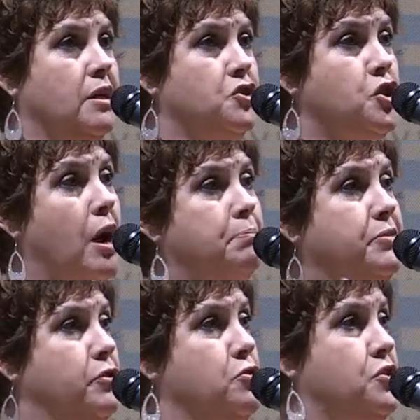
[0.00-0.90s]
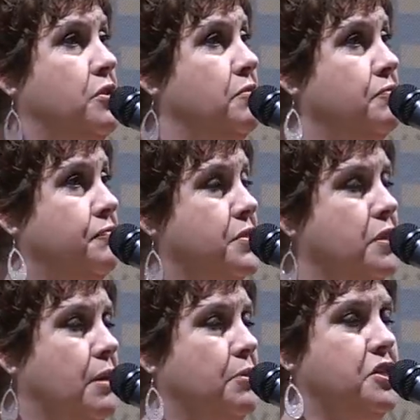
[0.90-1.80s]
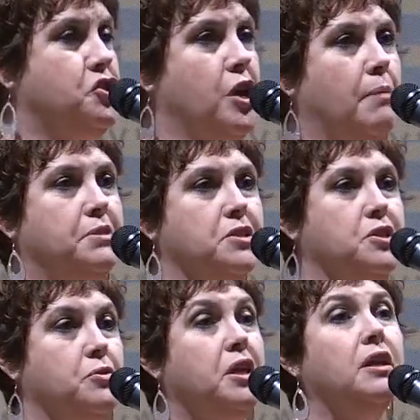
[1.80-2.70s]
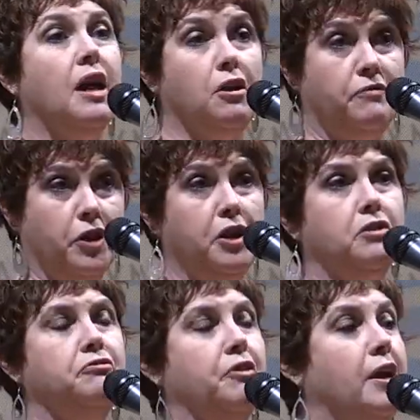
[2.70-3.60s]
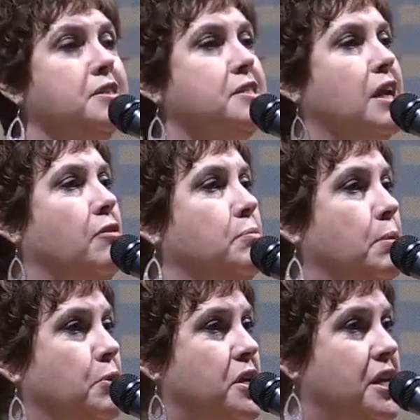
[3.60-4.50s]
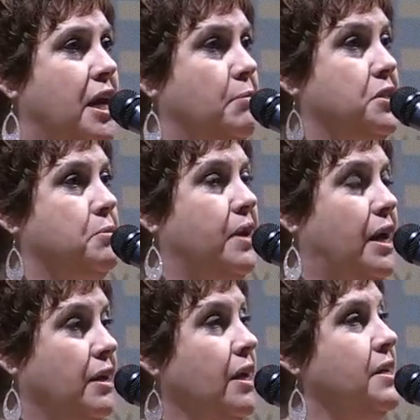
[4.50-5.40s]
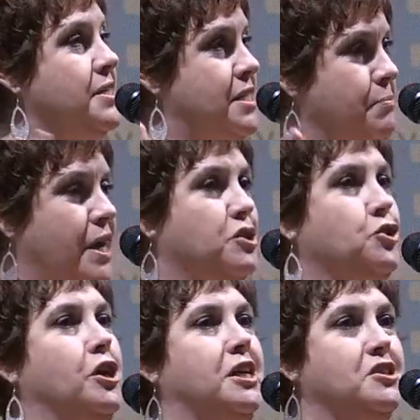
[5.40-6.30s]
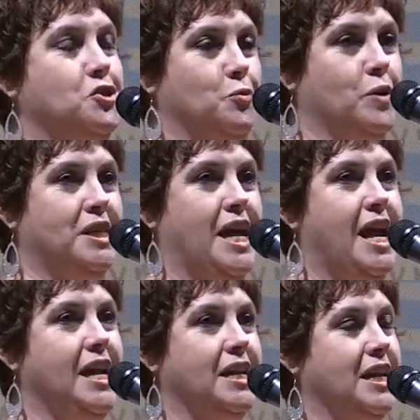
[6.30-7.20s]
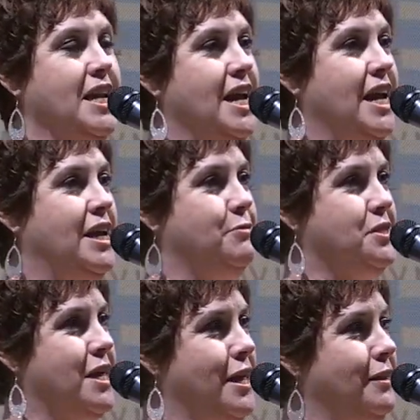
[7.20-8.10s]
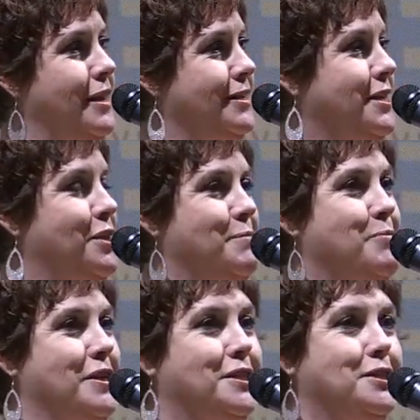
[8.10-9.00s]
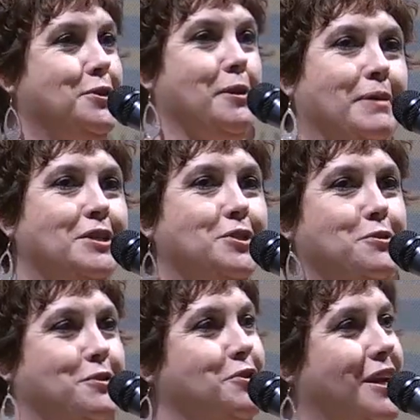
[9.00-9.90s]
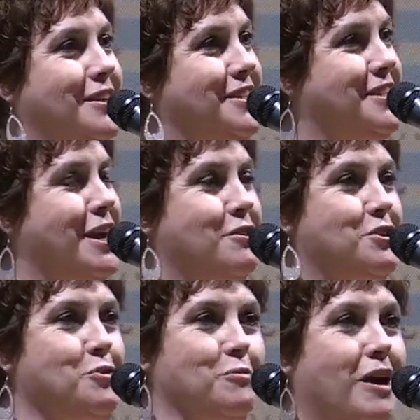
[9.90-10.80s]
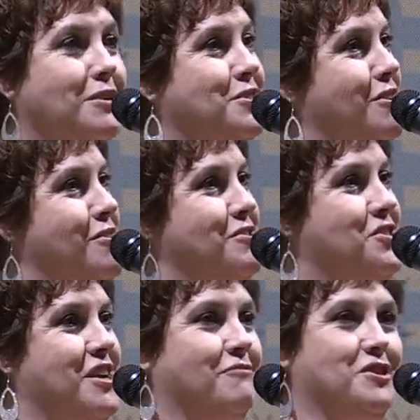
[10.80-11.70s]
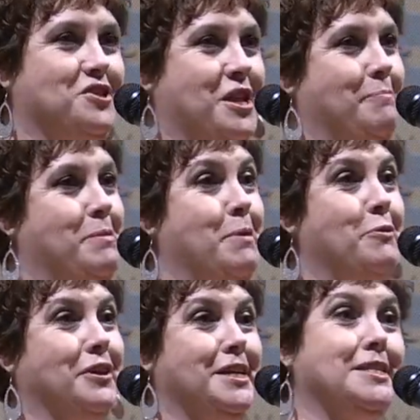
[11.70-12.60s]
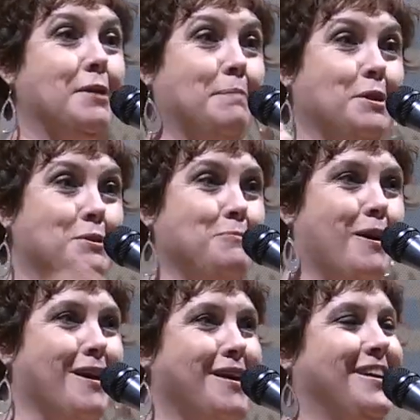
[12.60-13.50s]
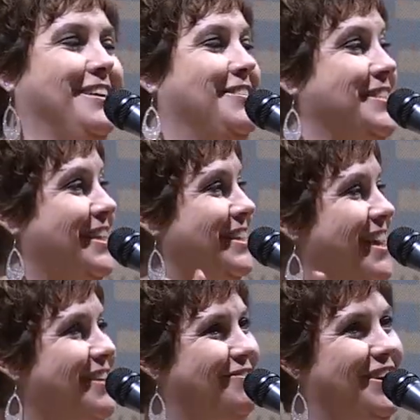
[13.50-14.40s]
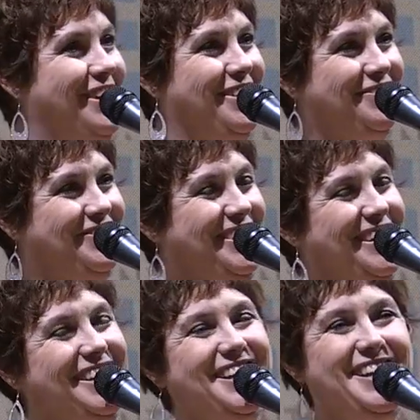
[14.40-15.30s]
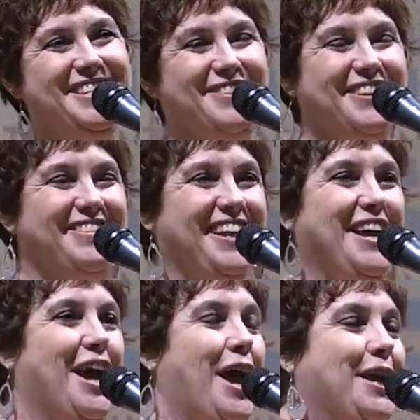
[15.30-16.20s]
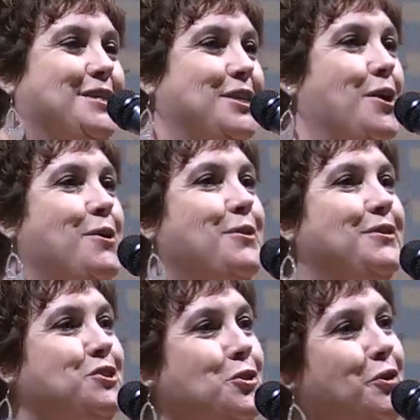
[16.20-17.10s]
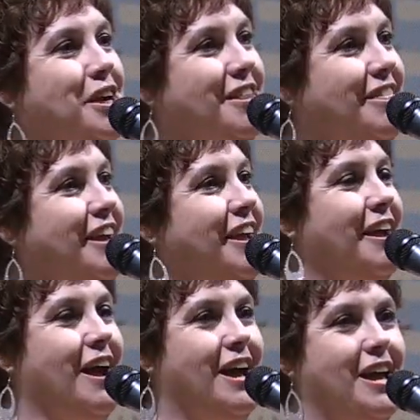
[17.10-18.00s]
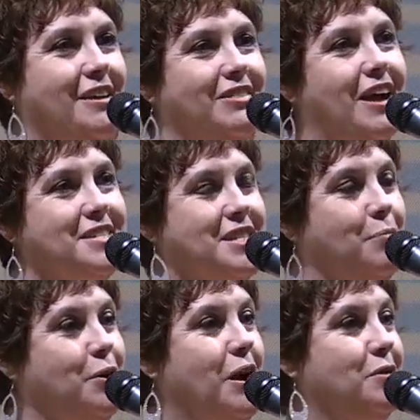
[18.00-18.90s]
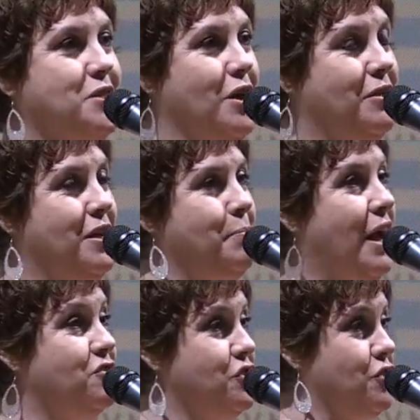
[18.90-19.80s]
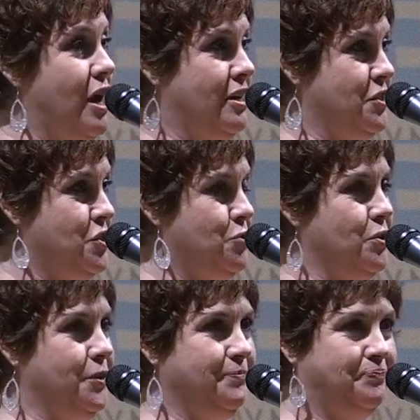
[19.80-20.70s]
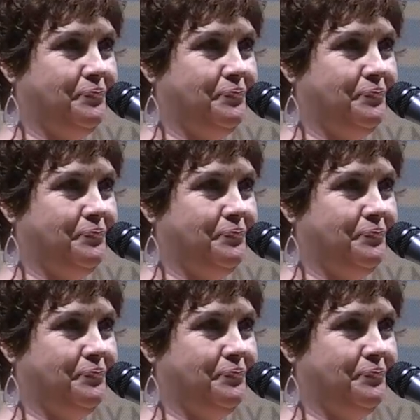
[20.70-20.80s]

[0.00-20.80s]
Chopped version of Celebrity Chopped, and so he and I are very good friends, and I remember he came into my semi-truck kitchen one day, and he was kind of like telling me what to do, and like, dude, you got to decide, are you a rock star or a chef, because you can't be both, and he's like, but you are, and I was like, yeah, fair enough. So anyway, so the touring thing, last summer I was on the Imagine Dragons tour.